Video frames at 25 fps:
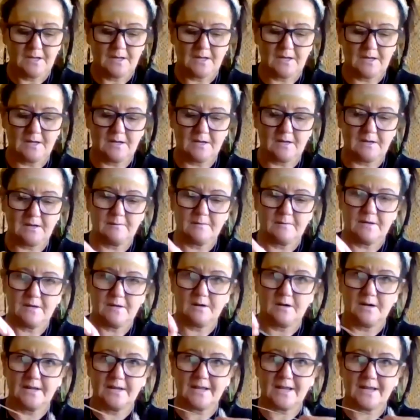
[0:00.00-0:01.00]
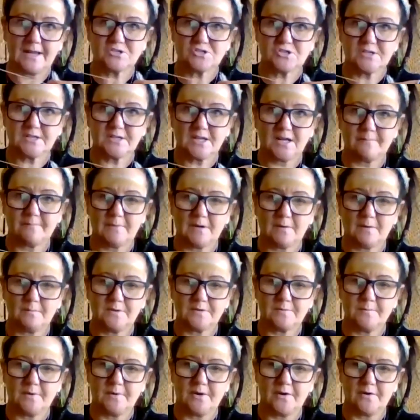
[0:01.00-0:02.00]
uh, I actually come up
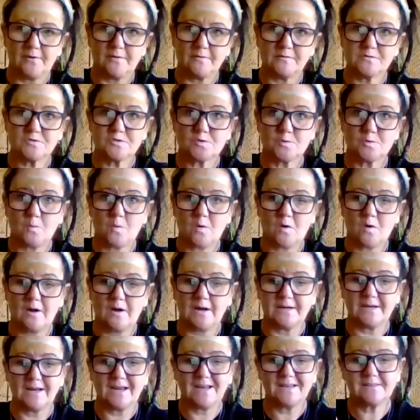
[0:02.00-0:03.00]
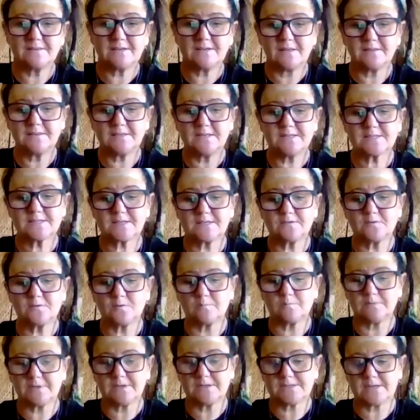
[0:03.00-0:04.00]
with my own twine. And, and this can
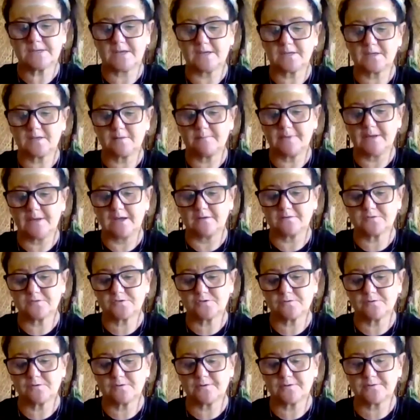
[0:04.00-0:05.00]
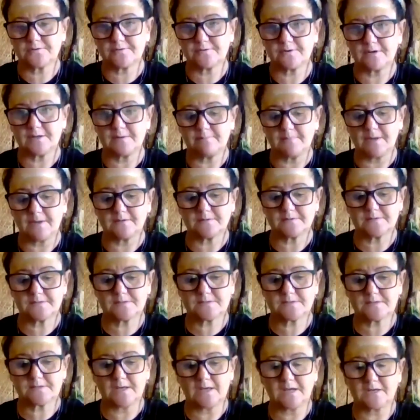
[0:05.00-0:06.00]
normally take about two to three months
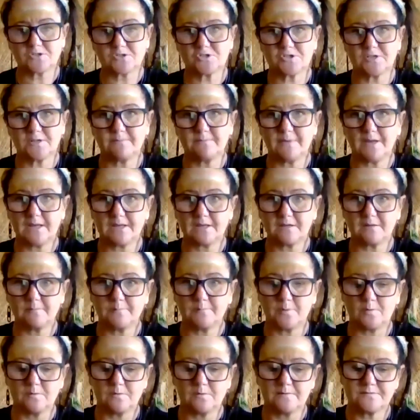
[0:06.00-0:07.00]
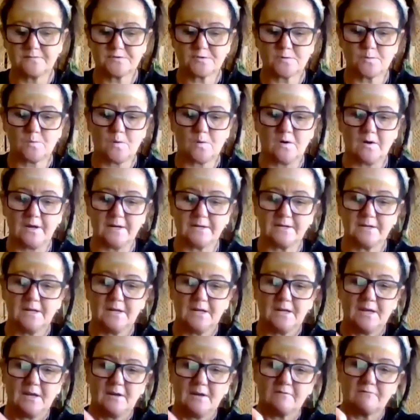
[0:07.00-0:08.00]
to actually make a ball of twine
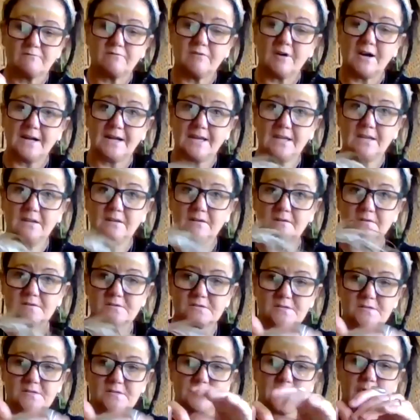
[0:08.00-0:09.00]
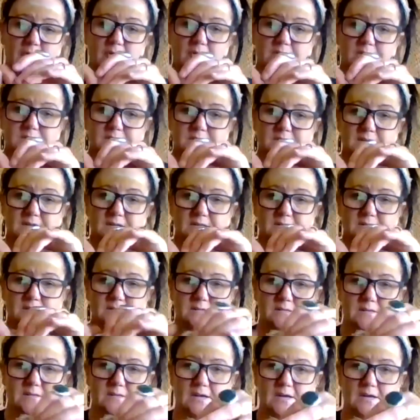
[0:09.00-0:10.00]
ready to
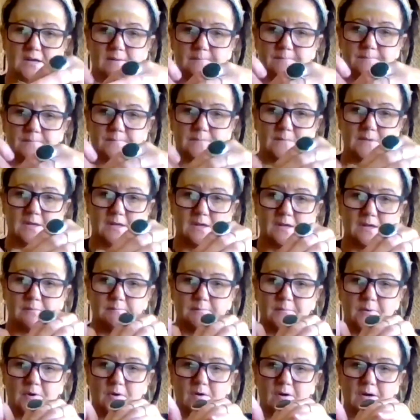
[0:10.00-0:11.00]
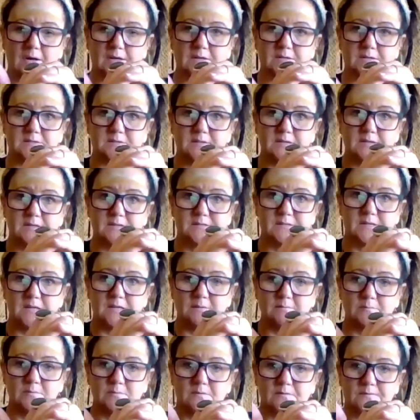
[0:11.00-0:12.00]
process um, and bind these
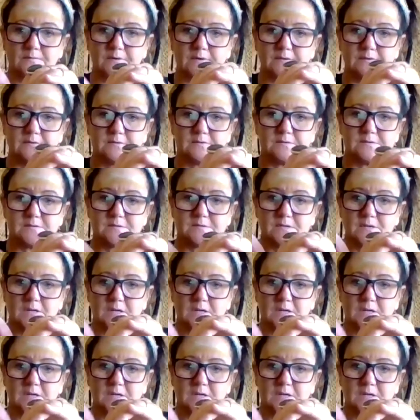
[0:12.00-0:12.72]
emu feathers.